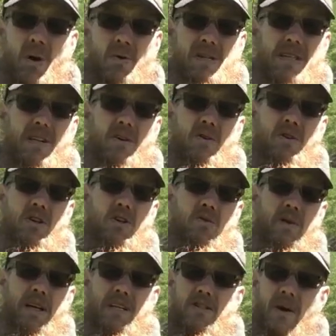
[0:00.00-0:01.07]
you know, zero
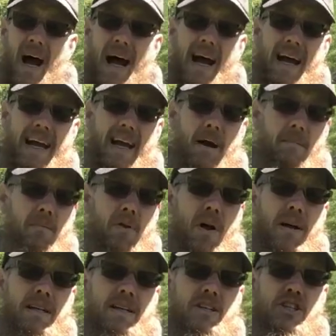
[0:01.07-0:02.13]
degrees. So I
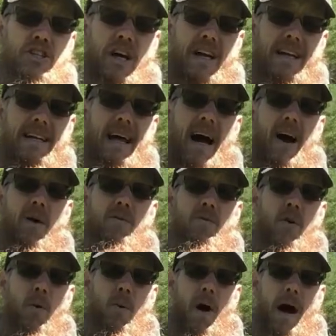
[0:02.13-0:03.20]
unplugged it, shut it down
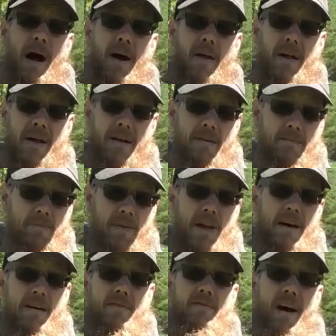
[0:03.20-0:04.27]
for a while,
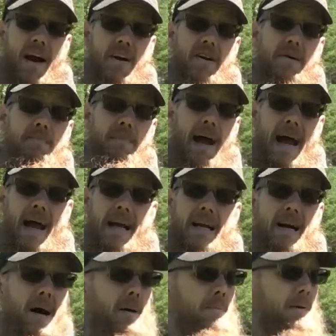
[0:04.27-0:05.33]
fired it
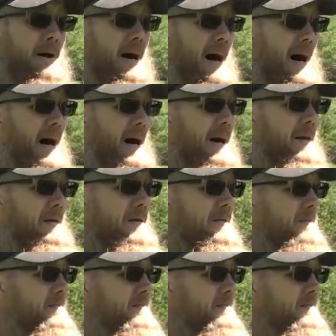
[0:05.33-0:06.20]
back up. Uh,